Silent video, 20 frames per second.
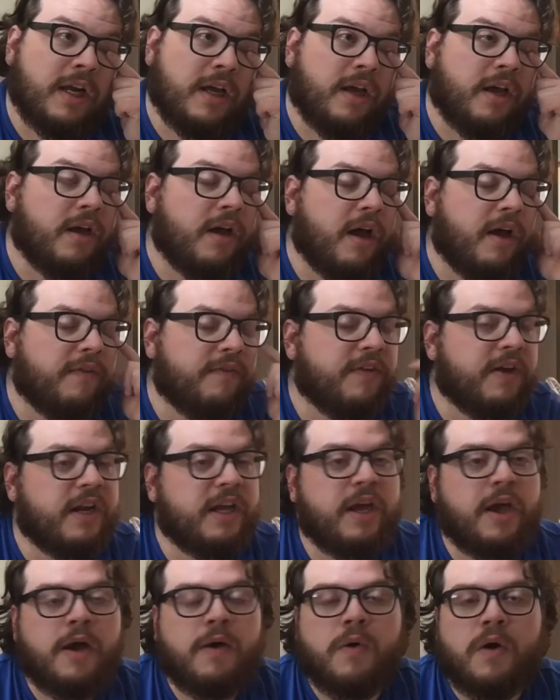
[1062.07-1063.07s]
a
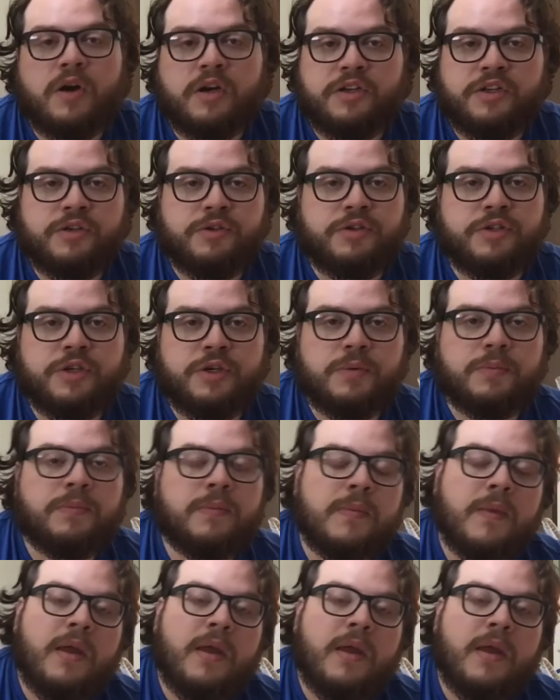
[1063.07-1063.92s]
video on YouTube.